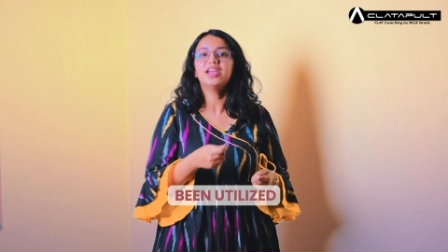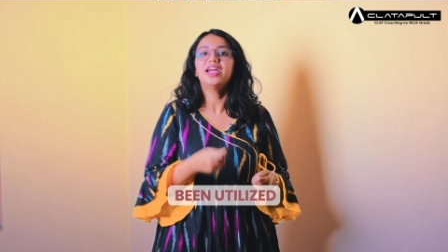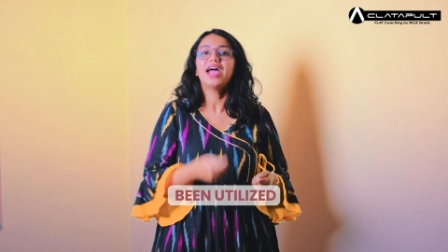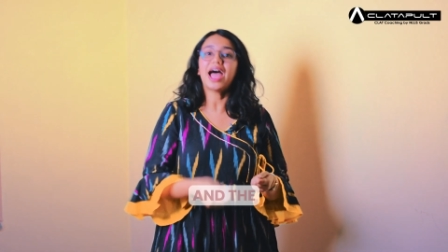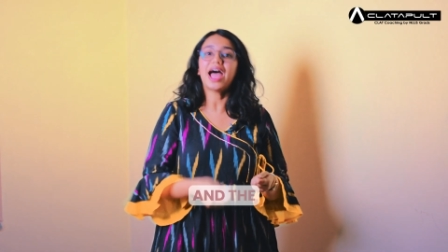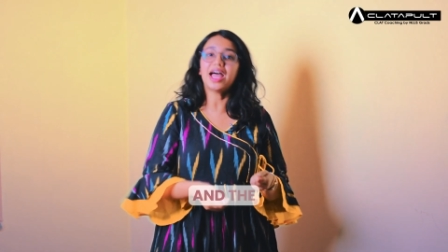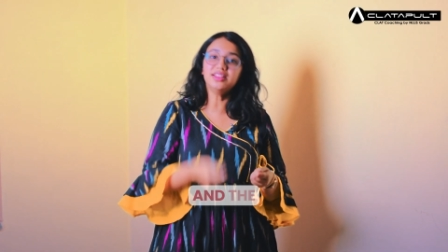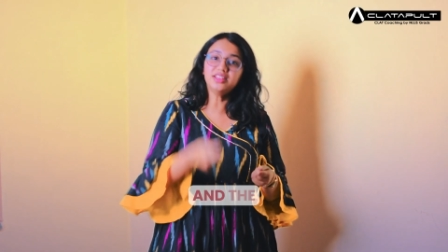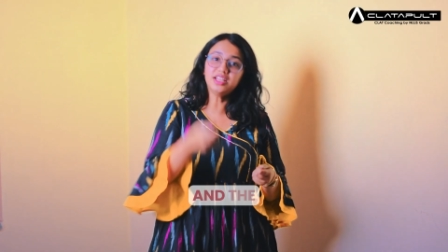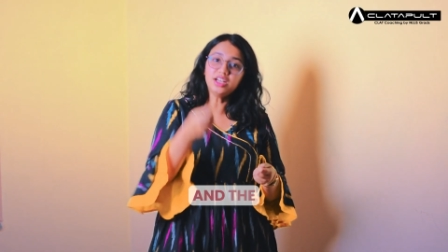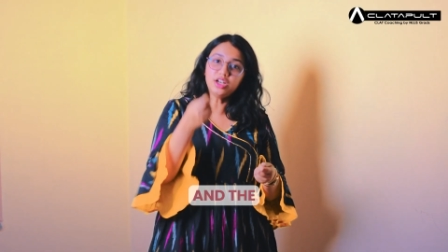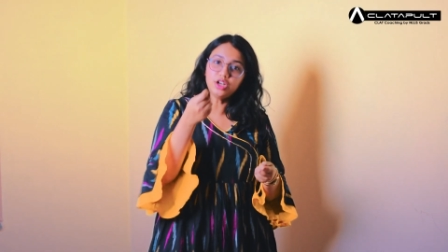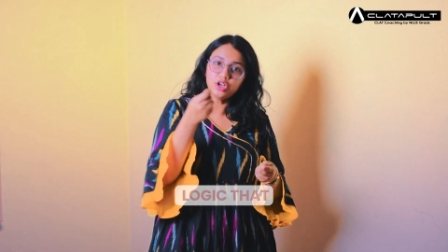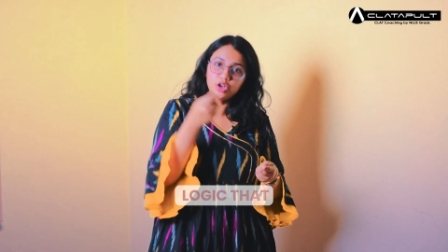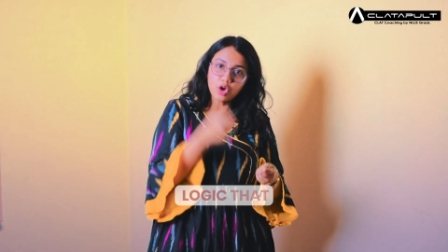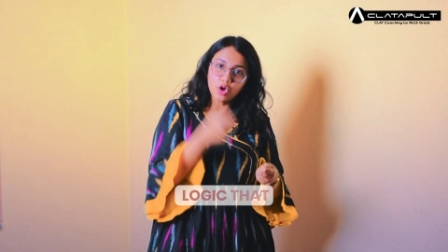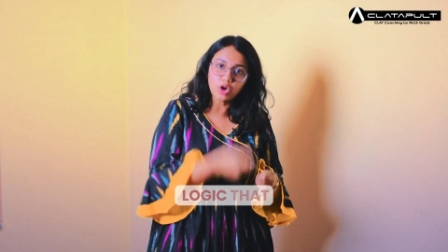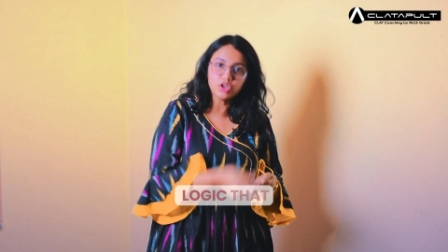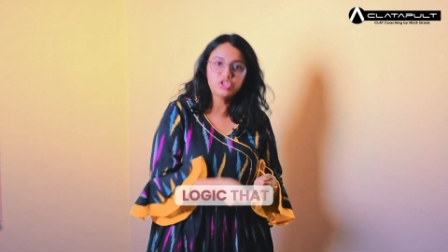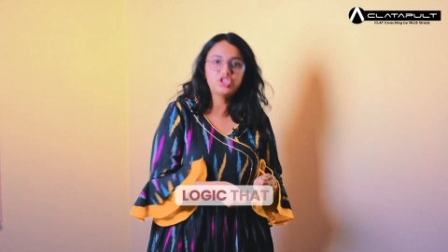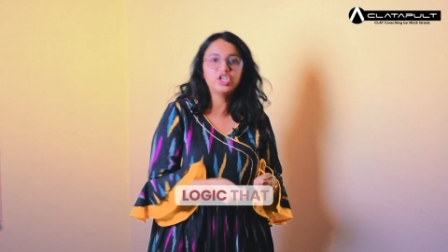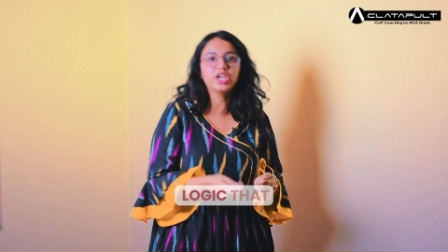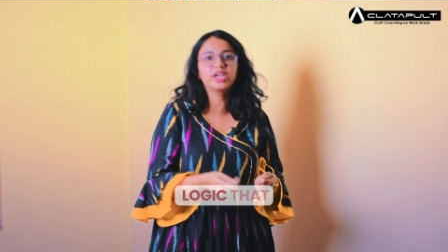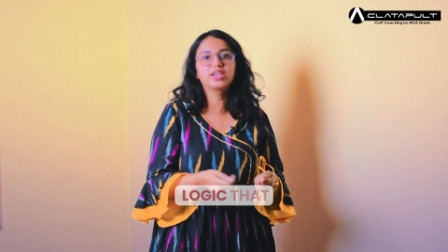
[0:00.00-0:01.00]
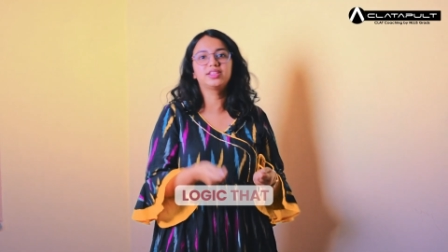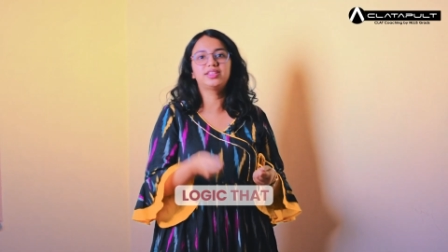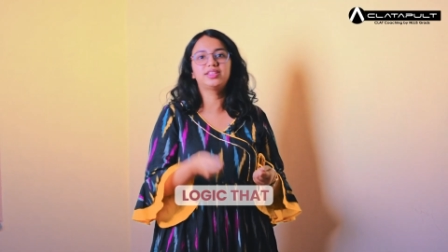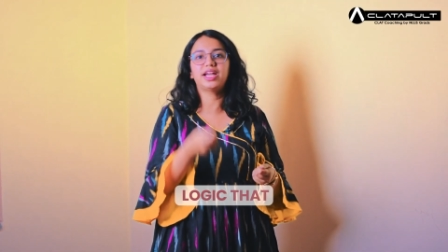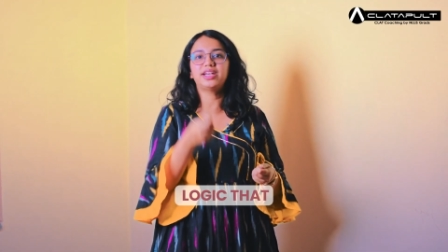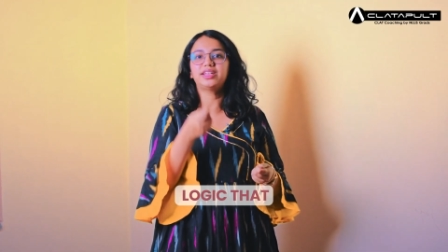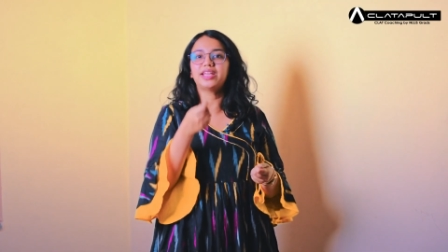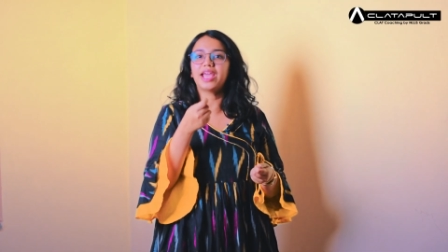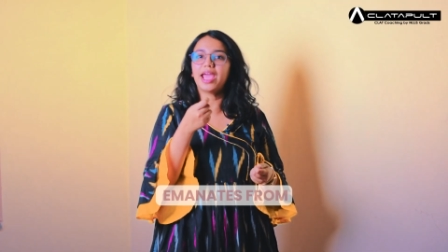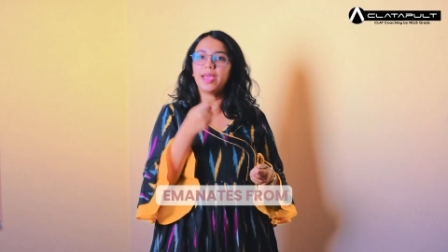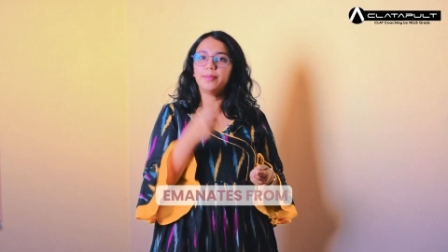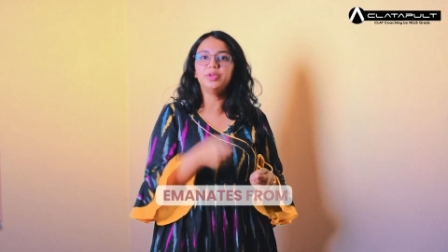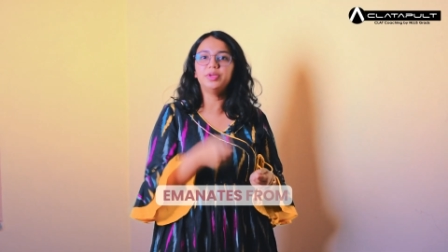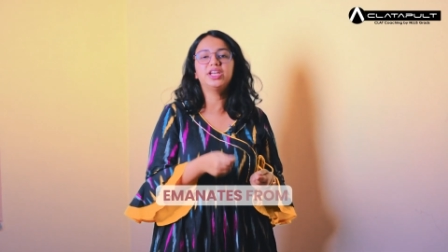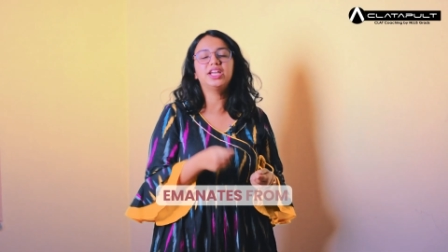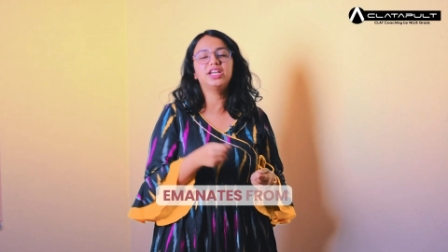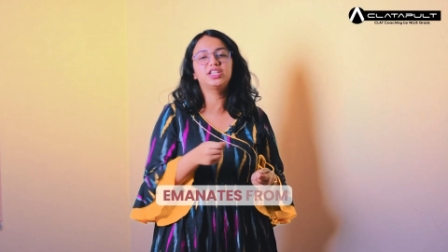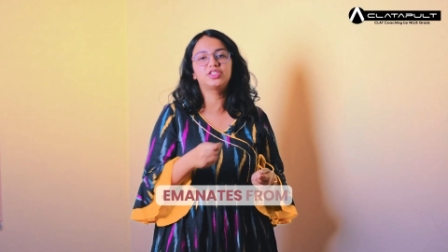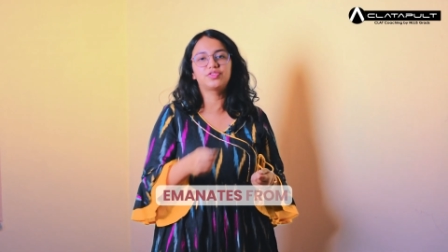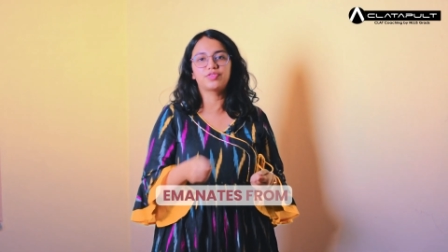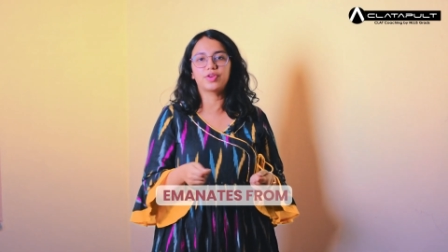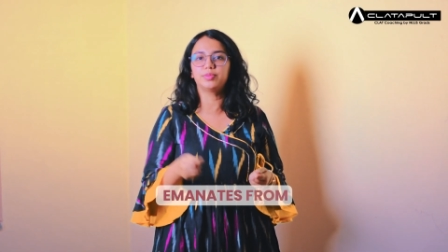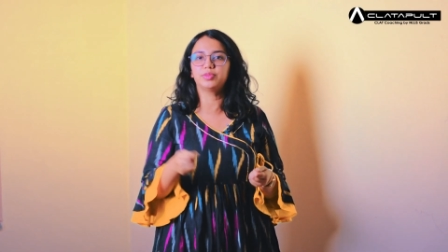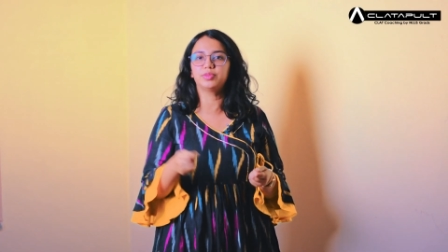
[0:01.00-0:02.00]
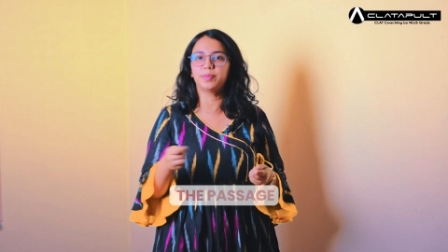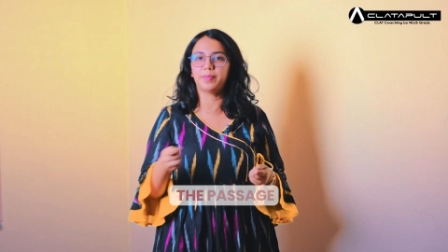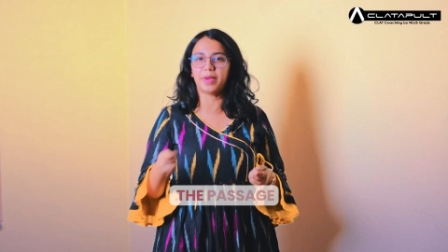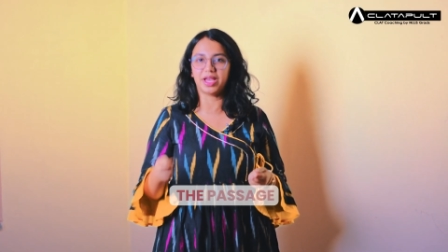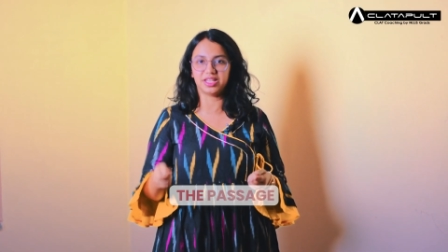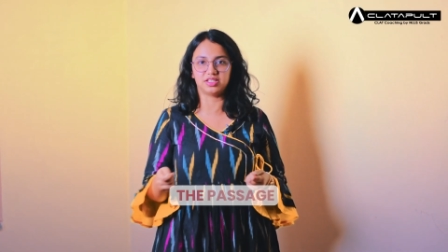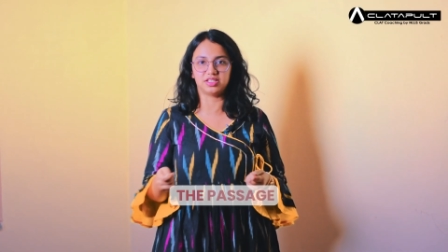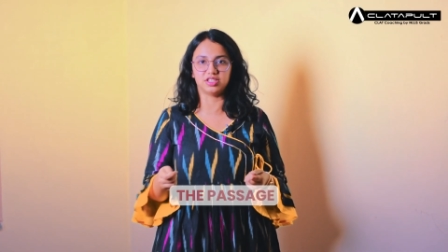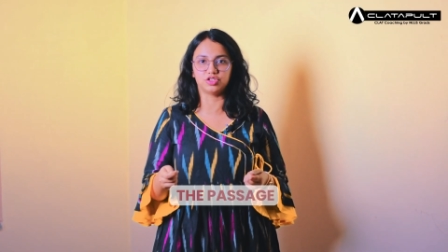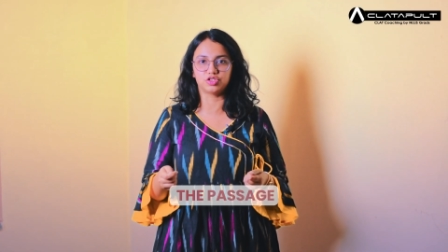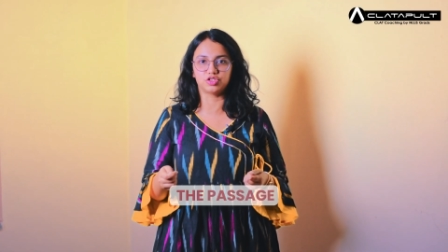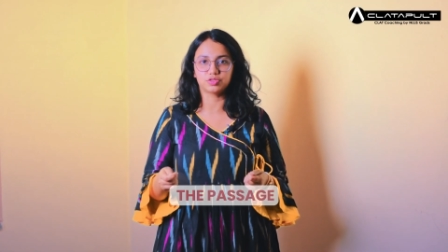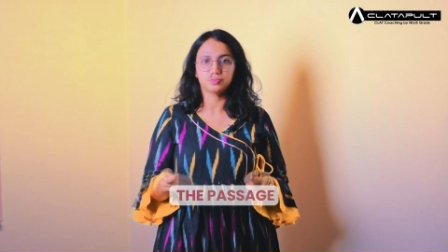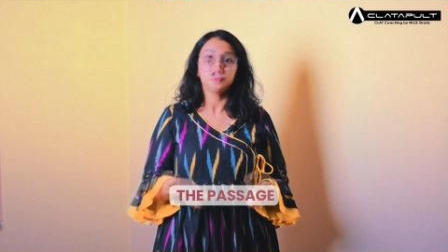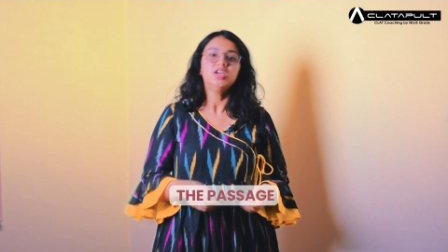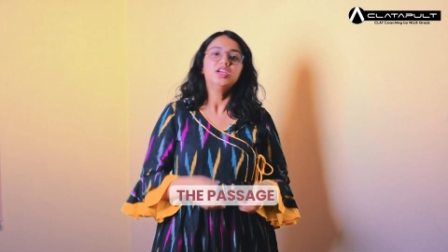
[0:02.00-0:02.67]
and the logic that emanates from the passage.